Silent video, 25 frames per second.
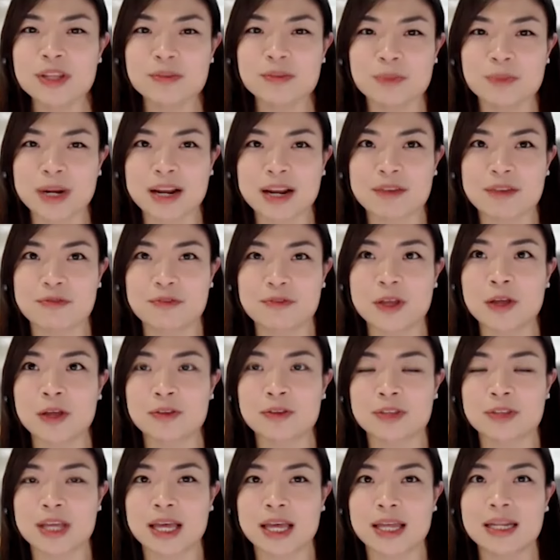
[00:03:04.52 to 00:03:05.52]
with, but I
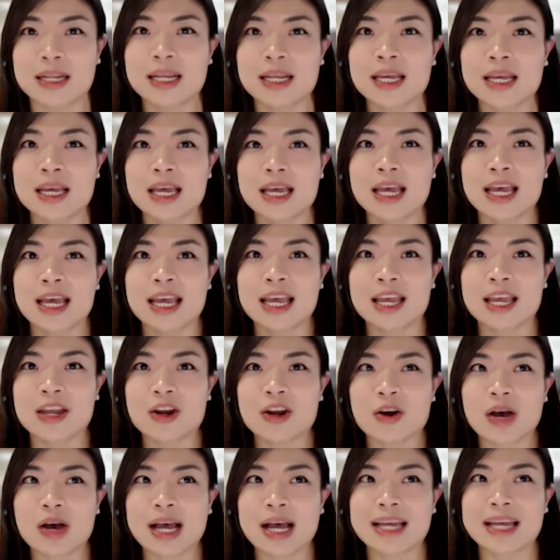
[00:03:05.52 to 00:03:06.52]
felt that, you
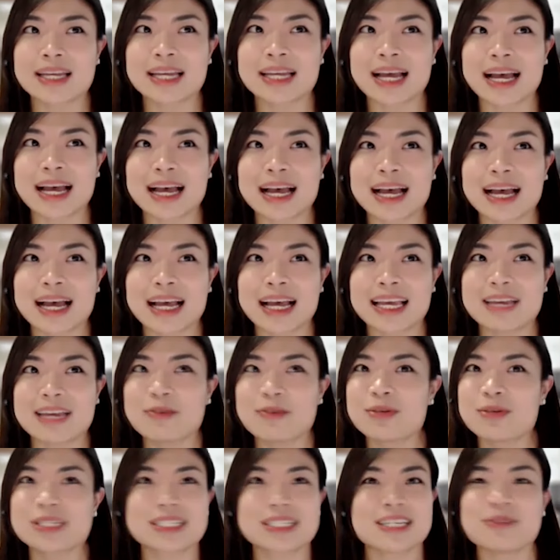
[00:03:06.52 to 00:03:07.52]
know, I
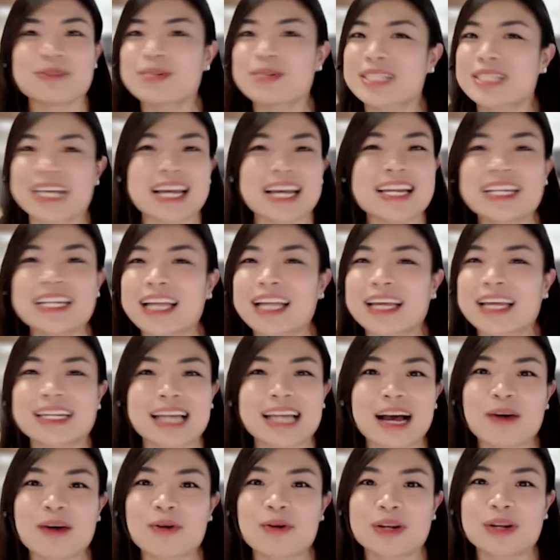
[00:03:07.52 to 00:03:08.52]
it was it was kind of like
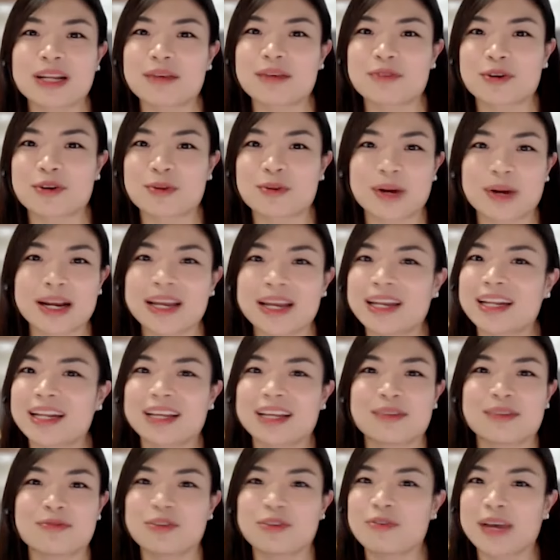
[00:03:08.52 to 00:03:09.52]
now or never, right?
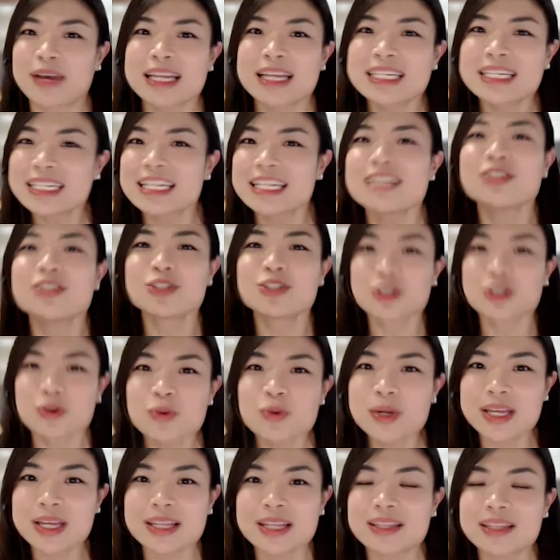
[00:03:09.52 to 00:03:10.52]
If if I didn't
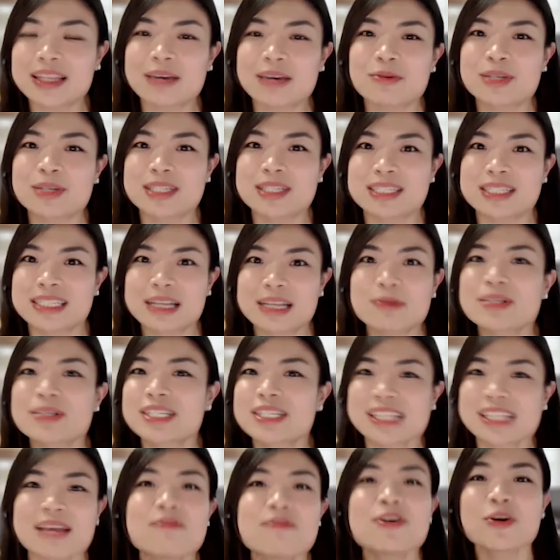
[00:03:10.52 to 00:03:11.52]
do it, there was there
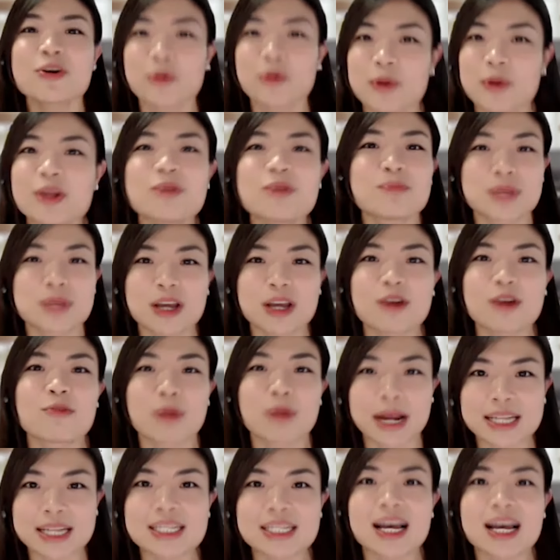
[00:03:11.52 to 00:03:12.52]
was never going to be a
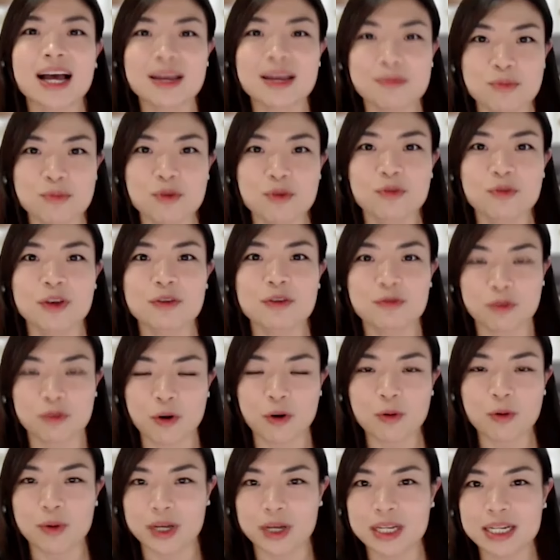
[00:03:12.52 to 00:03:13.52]
right time moving
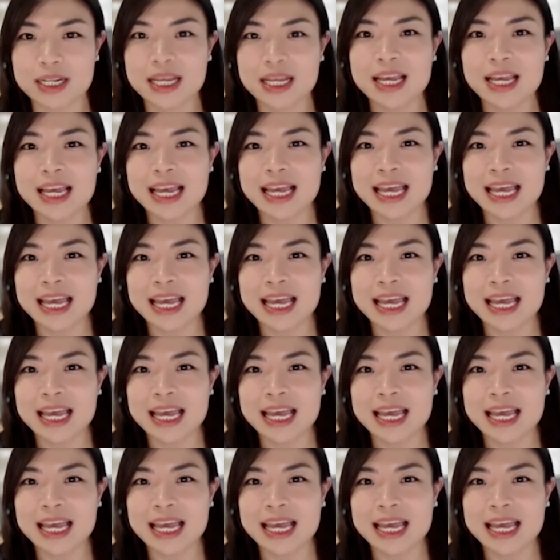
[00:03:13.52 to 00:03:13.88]
forward.